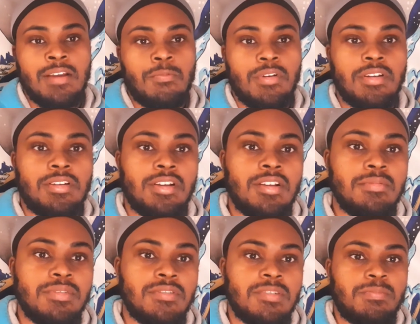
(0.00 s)
When it
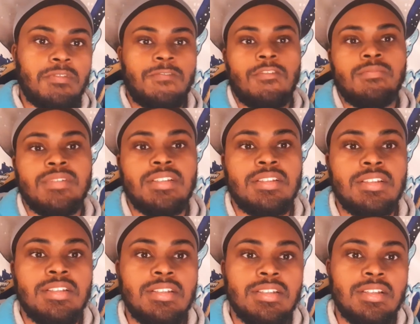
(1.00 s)
comes to the
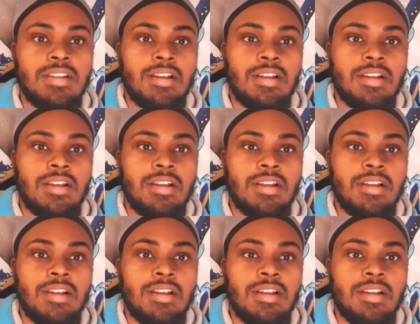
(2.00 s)
performances